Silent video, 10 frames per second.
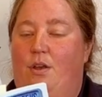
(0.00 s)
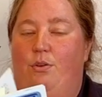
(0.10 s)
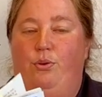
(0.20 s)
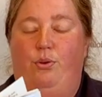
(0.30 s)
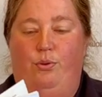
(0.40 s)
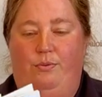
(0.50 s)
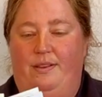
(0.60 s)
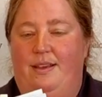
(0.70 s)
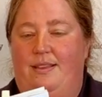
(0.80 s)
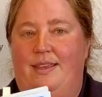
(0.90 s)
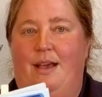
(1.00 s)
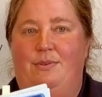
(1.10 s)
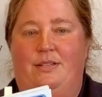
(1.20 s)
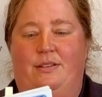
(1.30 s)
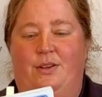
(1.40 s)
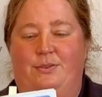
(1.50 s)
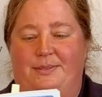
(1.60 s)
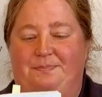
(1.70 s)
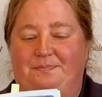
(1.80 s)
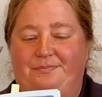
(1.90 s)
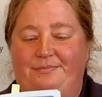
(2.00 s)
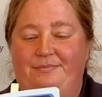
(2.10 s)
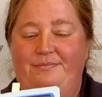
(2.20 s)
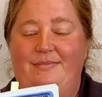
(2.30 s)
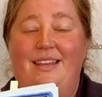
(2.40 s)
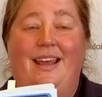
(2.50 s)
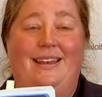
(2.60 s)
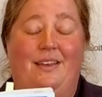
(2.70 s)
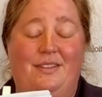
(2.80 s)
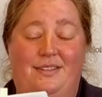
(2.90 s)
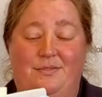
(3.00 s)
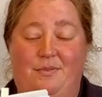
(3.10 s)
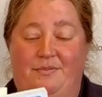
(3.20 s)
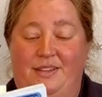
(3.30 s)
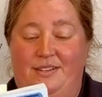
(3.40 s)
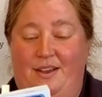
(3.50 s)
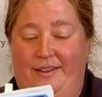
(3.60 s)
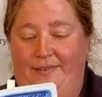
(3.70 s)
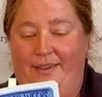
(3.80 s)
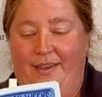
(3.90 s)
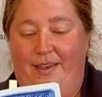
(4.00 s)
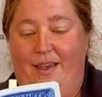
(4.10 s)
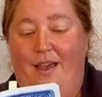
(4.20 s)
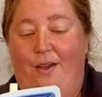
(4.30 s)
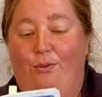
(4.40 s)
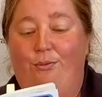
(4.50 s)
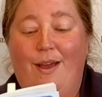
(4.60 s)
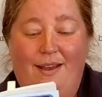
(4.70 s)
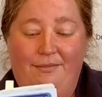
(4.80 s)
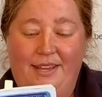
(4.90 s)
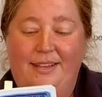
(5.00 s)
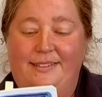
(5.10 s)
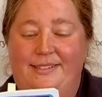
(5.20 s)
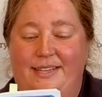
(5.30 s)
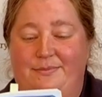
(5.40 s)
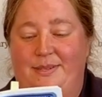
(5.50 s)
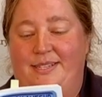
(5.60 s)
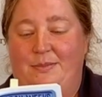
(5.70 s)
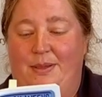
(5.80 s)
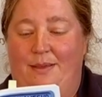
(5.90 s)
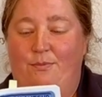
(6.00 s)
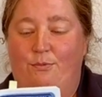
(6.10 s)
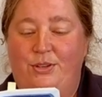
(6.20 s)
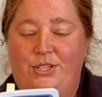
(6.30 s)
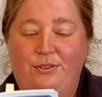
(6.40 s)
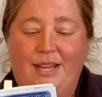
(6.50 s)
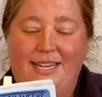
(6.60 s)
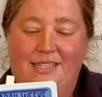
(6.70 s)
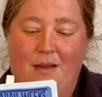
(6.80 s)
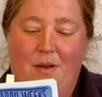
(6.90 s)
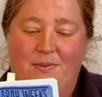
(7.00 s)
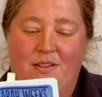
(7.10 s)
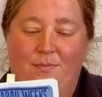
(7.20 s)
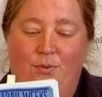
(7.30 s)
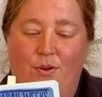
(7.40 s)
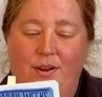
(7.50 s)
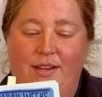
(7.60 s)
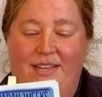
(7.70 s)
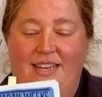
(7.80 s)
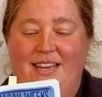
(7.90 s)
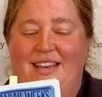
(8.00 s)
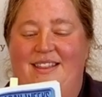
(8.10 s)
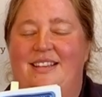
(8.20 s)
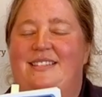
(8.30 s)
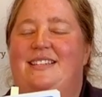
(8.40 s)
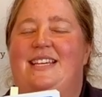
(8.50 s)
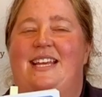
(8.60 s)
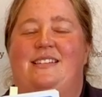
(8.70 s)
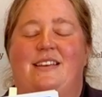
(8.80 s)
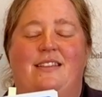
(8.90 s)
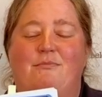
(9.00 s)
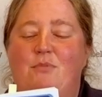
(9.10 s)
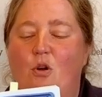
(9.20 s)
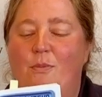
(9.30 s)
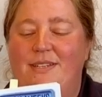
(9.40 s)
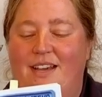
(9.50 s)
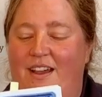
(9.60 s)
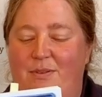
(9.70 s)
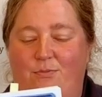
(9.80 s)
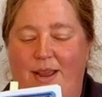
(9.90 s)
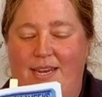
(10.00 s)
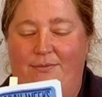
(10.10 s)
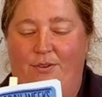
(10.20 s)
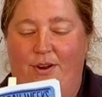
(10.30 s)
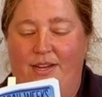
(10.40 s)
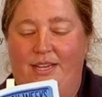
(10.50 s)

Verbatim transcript: Whew, that was close. And now this is Ravi talking. Ravi, says Mrs. Beam, would you like to come up to the board? This is it, the moment I've been waiting for.